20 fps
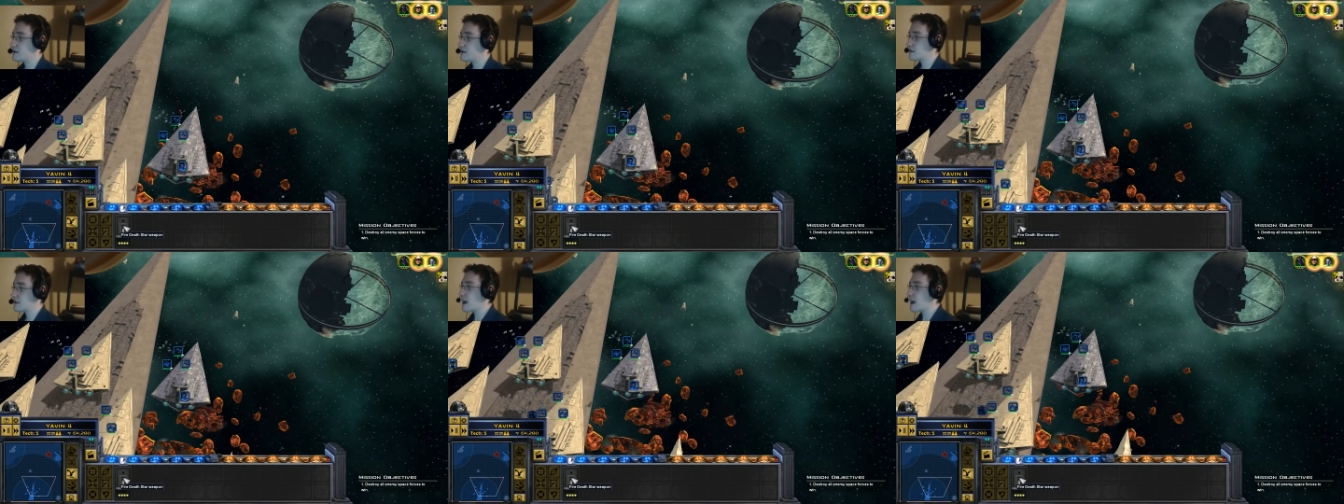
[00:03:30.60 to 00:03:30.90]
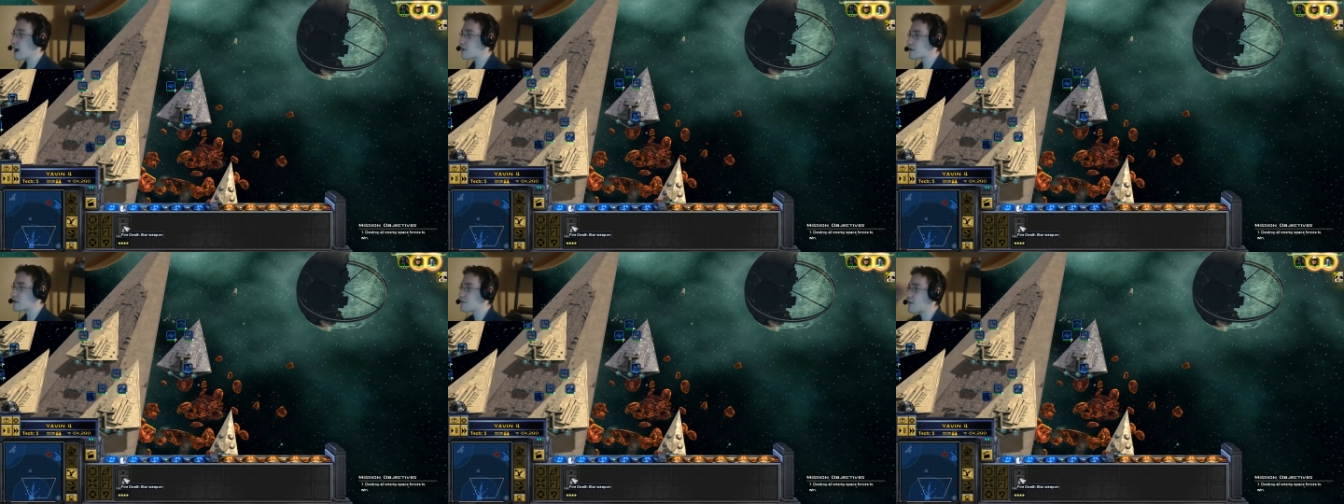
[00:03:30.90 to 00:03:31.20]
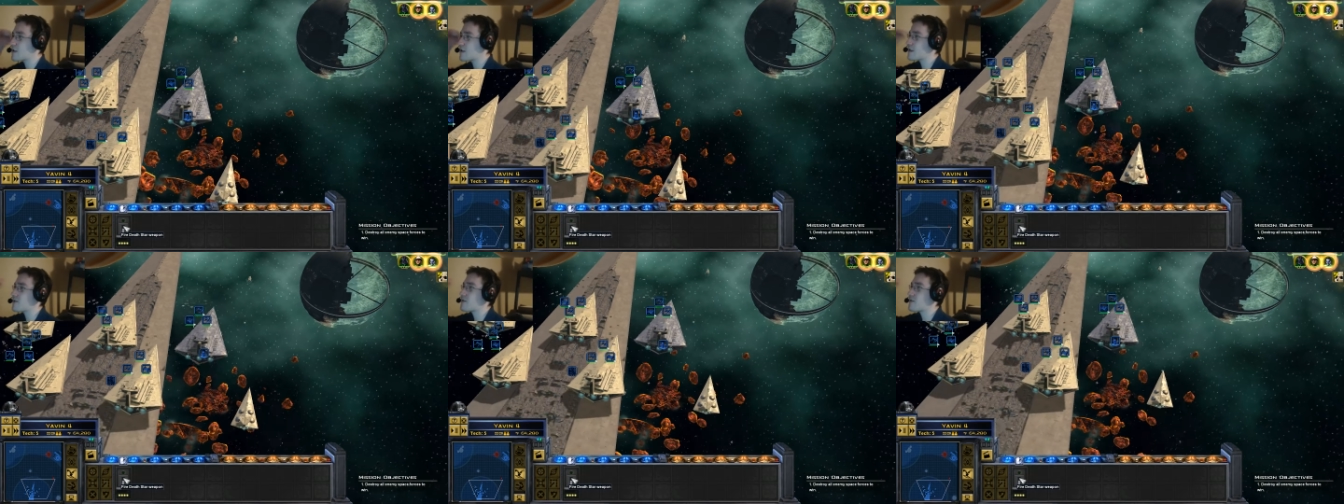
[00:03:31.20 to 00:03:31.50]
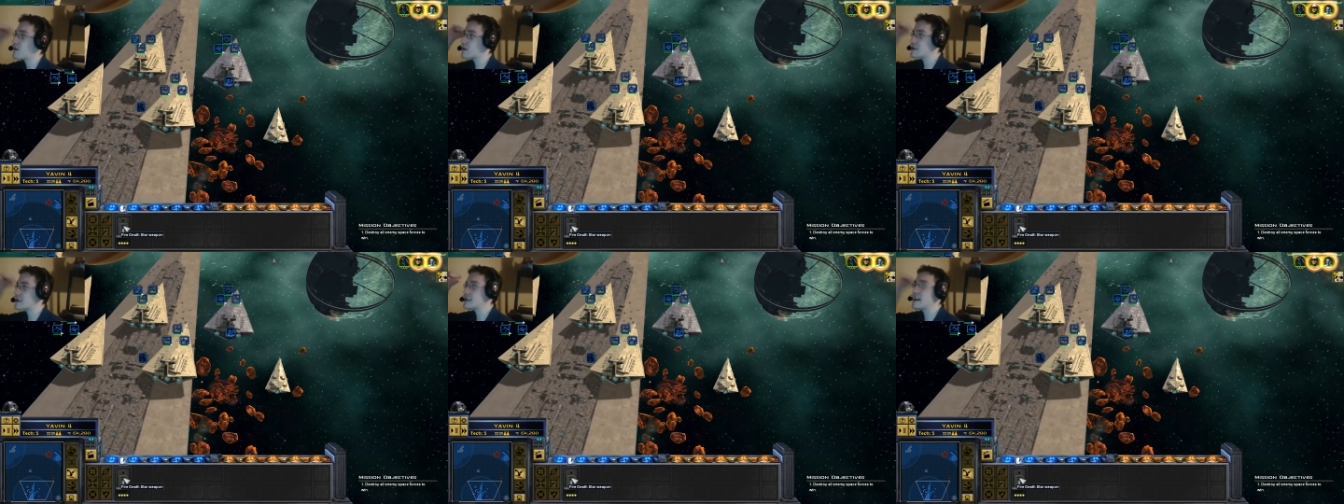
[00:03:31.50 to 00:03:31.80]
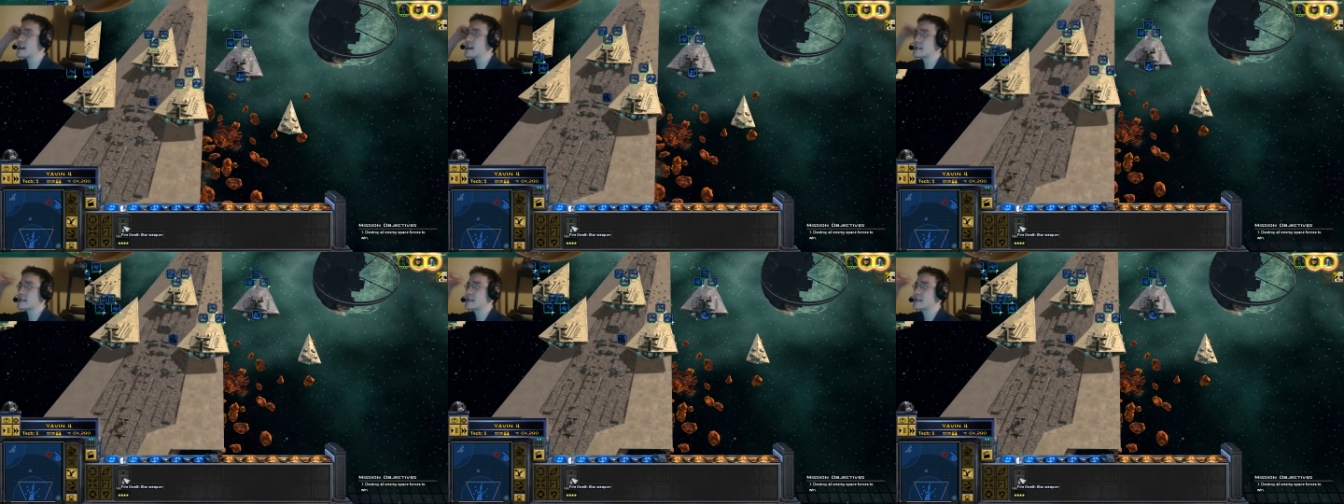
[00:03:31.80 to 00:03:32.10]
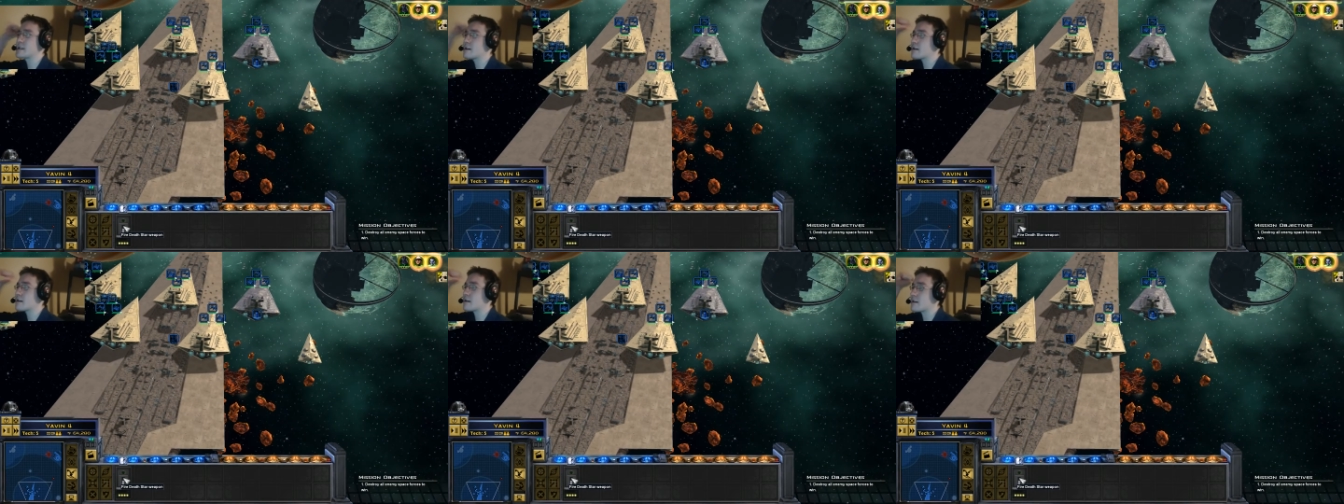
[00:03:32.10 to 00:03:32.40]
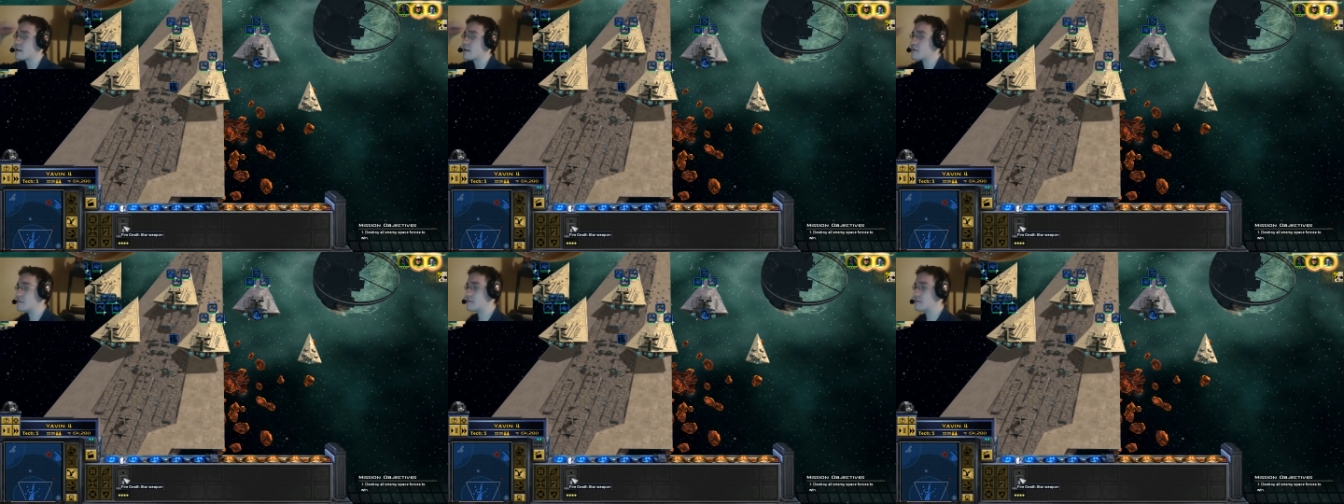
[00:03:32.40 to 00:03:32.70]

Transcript: That was for the first Death Star.